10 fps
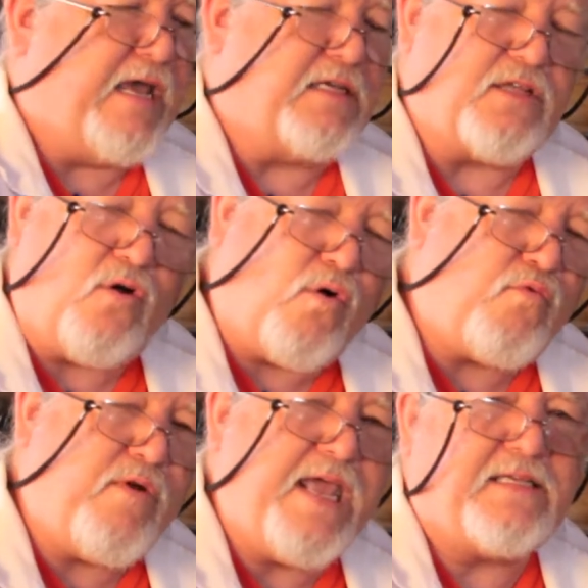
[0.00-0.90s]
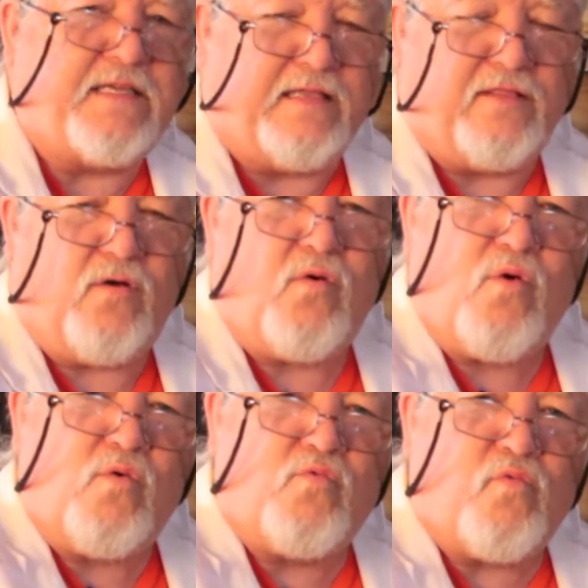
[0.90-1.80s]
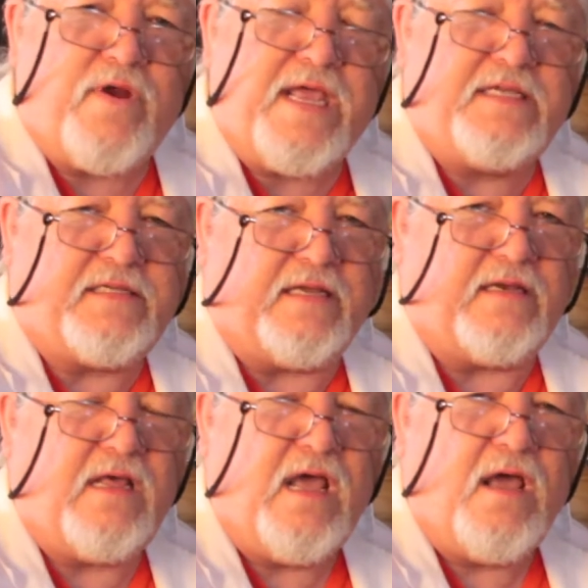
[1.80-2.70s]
is the whole reason